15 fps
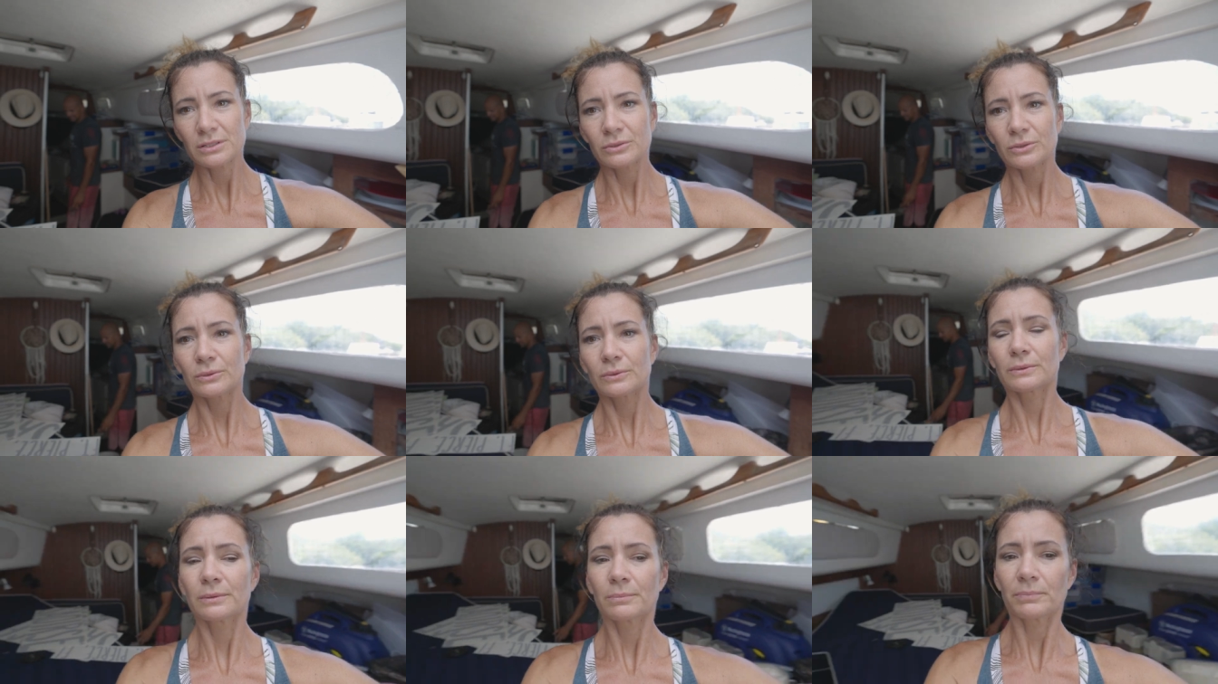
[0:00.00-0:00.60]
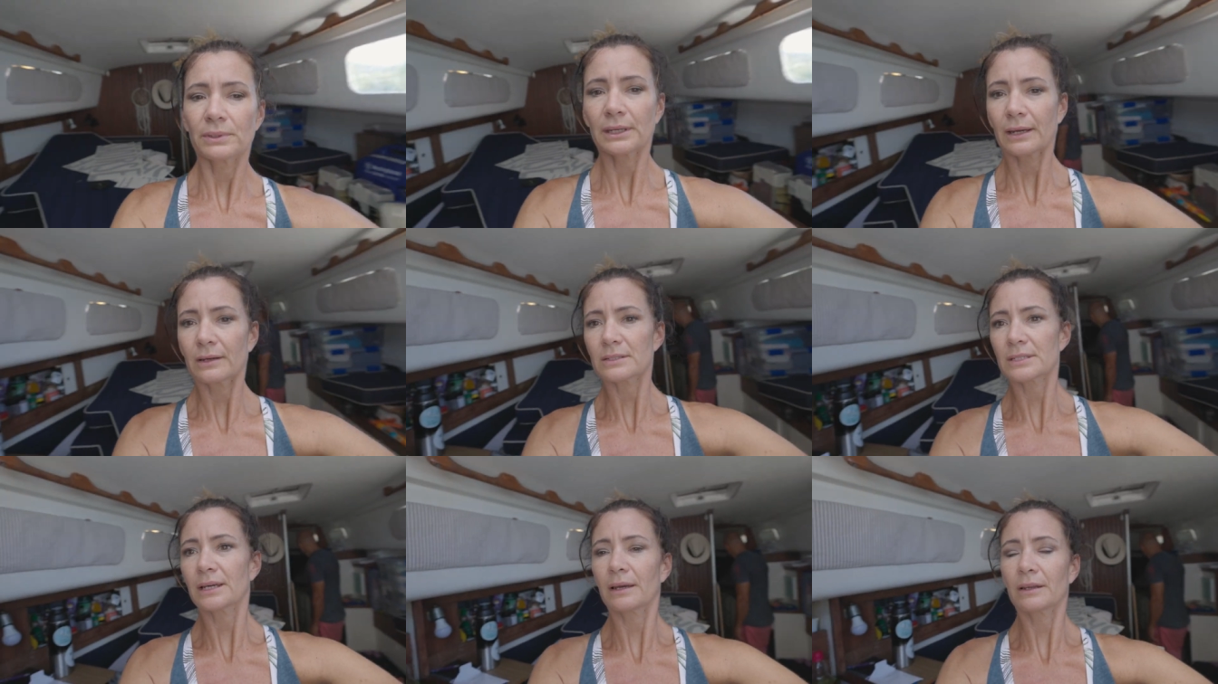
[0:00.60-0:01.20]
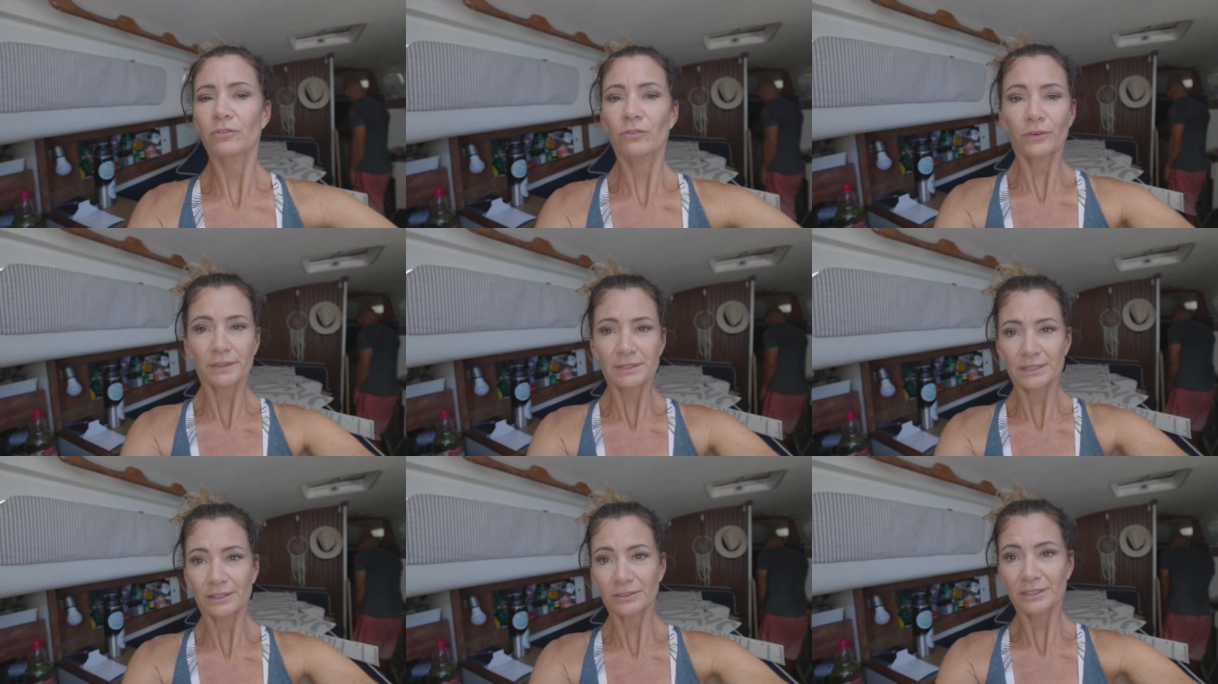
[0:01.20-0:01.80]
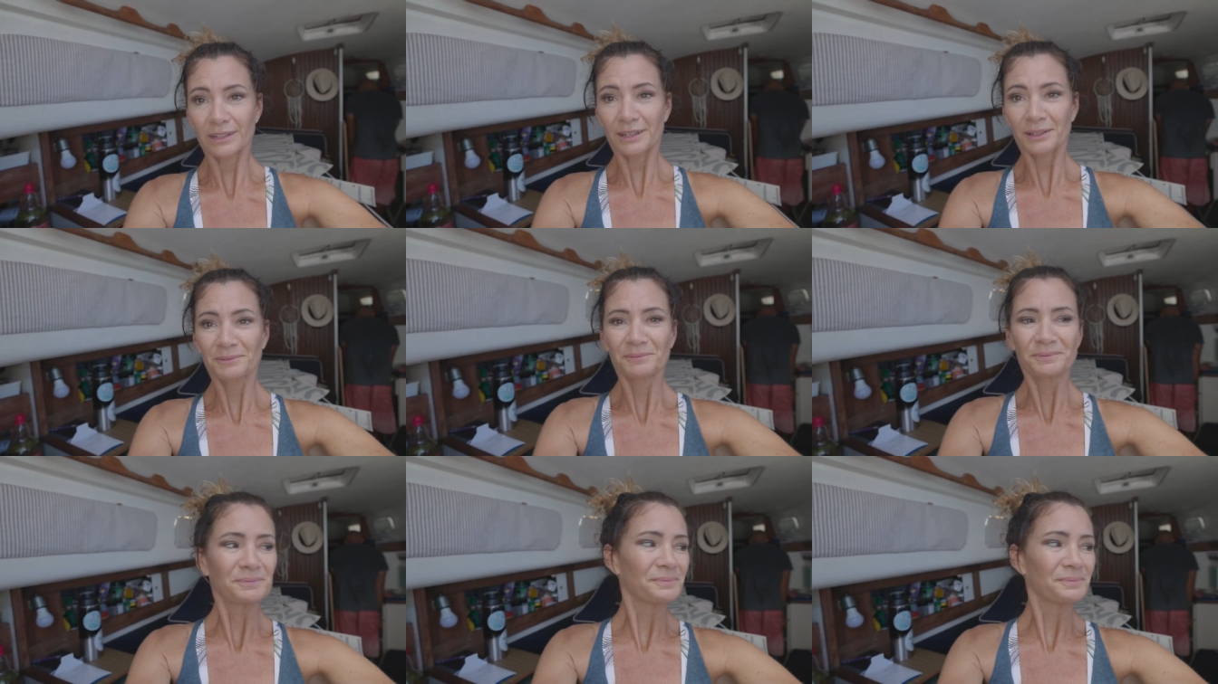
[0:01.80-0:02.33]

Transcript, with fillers: to being outside for the sail today.